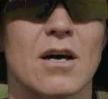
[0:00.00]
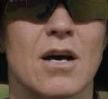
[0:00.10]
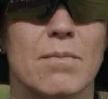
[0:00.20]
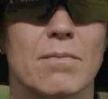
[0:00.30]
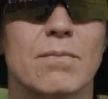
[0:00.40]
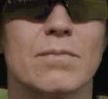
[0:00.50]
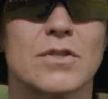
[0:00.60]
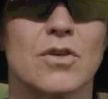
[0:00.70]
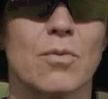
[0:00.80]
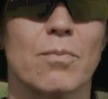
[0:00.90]

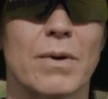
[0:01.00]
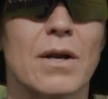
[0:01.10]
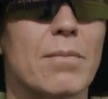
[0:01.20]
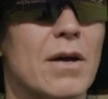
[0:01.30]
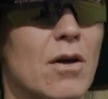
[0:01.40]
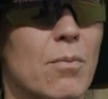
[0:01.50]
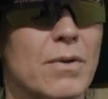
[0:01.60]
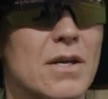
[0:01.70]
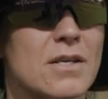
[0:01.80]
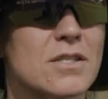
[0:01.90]
But I back our
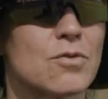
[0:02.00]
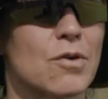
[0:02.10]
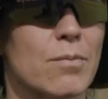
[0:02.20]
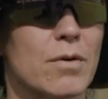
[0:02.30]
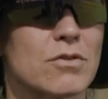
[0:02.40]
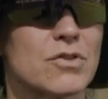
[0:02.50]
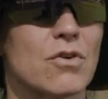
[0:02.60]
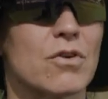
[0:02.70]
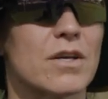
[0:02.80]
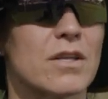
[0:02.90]
players to come out
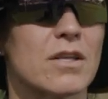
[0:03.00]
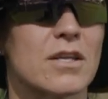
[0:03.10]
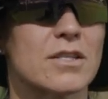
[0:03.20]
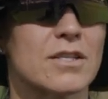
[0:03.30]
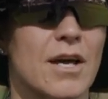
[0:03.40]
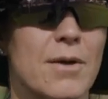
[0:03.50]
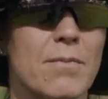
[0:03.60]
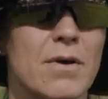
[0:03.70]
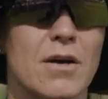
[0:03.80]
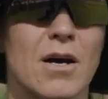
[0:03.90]
stronger the next
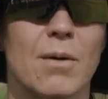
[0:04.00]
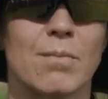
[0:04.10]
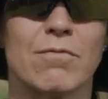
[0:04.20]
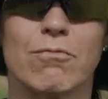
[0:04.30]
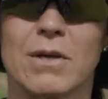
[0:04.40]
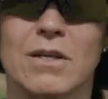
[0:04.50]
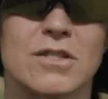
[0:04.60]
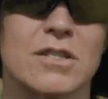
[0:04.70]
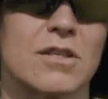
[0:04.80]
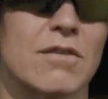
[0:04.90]
game. If we can
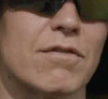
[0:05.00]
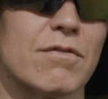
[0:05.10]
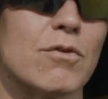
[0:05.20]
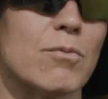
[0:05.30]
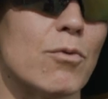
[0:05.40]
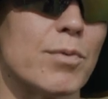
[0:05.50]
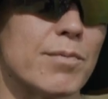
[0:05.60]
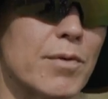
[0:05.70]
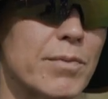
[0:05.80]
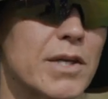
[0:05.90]
just have a few more
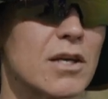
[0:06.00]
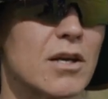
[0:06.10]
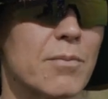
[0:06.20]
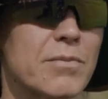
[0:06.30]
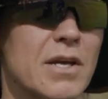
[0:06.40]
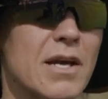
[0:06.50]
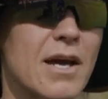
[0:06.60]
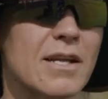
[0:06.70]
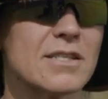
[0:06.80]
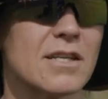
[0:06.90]
people picking up their
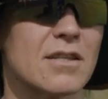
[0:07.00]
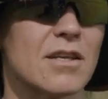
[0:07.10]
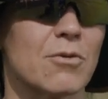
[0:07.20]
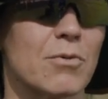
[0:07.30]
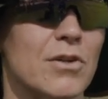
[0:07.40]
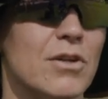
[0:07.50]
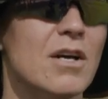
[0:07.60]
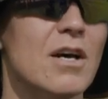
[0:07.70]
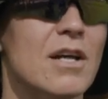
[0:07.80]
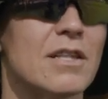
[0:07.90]
hands, I think we'll
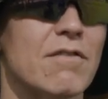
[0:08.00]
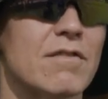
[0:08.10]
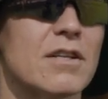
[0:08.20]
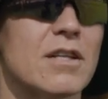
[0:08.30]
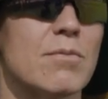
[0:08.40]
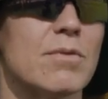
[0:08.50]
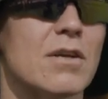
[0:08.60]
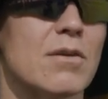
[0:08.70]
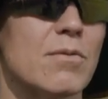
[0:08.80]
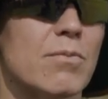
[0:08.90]
definitely
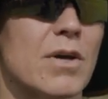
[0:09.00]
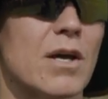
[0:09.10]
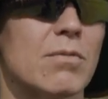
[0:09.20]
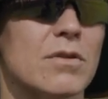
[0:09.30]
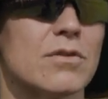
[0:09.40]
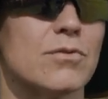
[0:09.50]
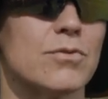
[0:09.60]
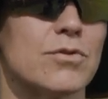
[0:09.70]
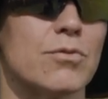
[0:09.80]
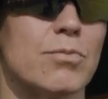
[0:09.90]
be able
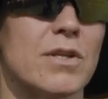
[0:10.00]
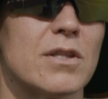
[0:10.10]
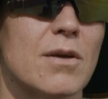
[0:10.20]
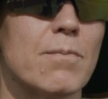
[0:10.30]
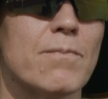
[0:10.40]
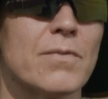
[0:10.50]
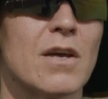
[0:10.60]
to beat them.